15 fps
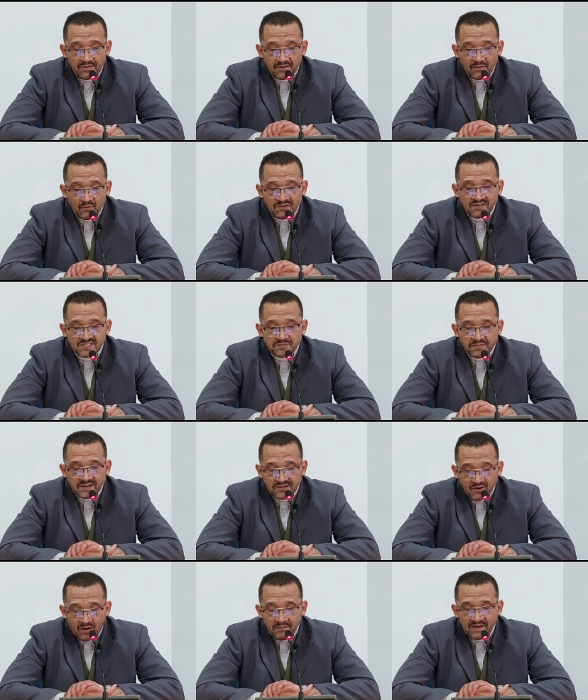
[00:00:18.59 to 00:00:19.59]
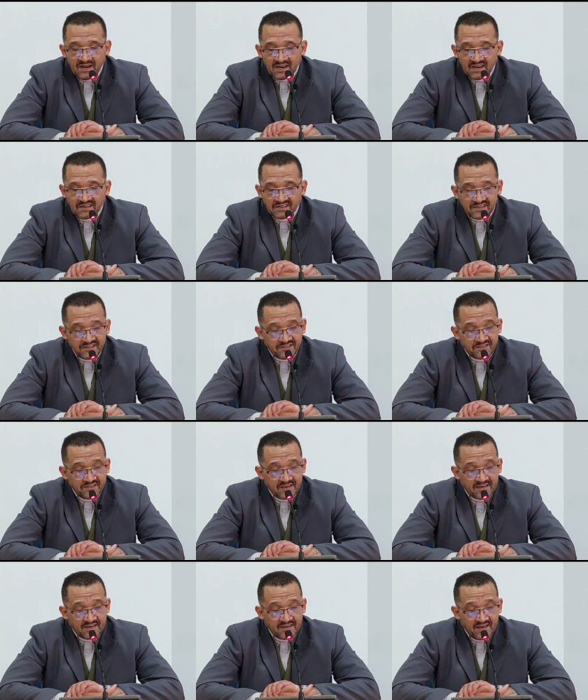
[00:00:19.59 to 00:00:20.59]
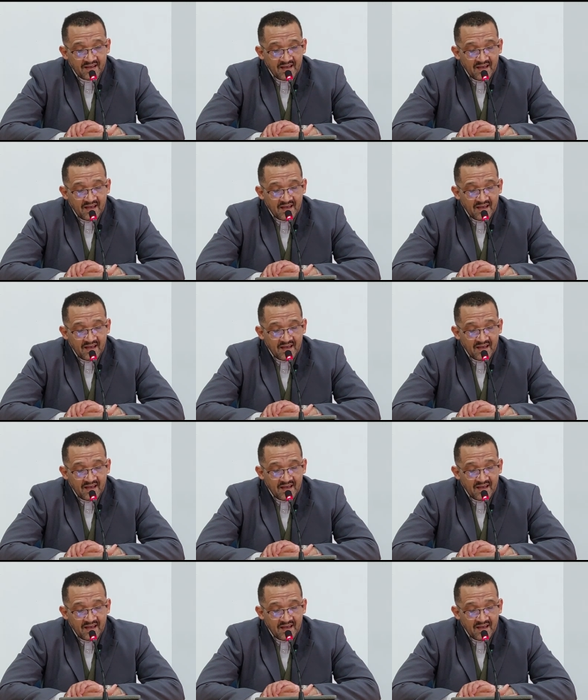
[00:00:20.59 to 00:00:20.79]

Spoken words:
which is predominantly Christian,